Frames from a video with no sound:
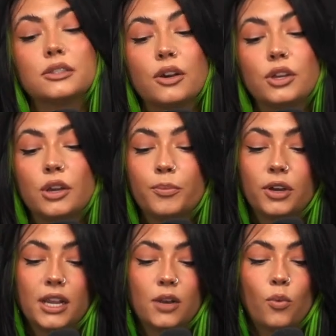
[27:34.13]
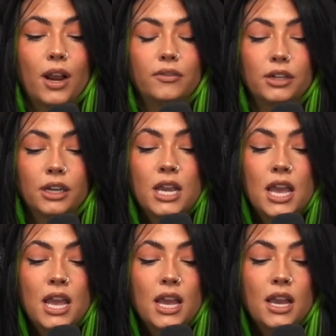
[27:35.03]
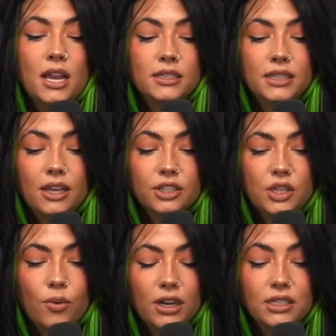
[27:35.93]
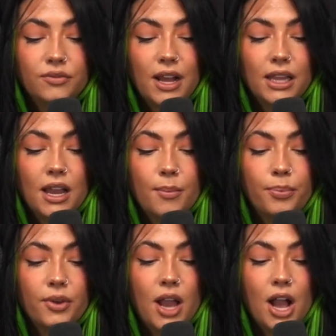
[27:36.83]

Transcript: So you could put in whatever skills you want to develop.